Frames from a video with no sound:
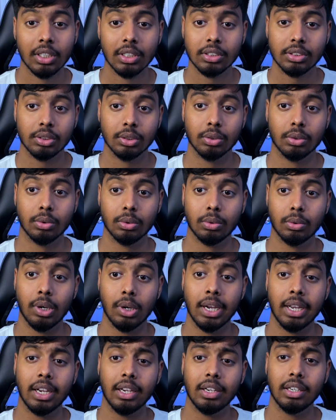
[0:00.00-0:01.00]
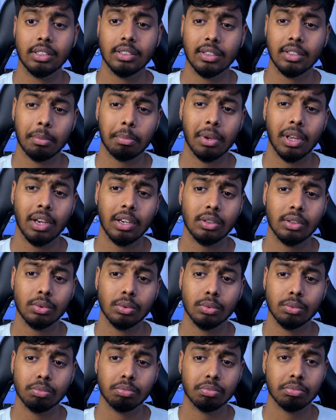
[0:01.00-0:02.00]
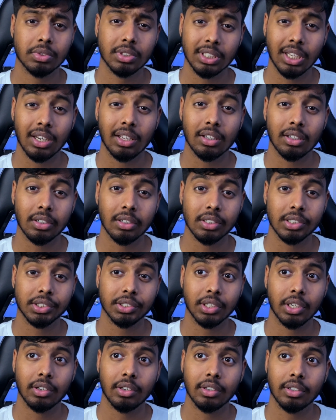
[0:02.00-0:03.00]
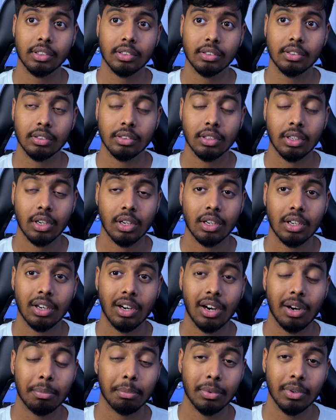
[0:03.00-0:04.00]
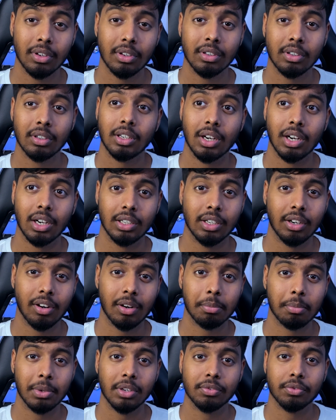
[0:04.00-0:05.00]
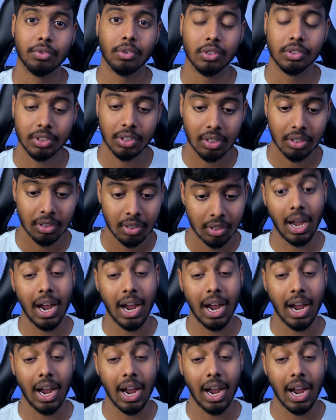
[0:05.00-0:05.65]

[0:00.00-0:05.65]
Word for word: So I did apply to Seneca, Sheridan, Humber, uh, Durham and Fanshawe.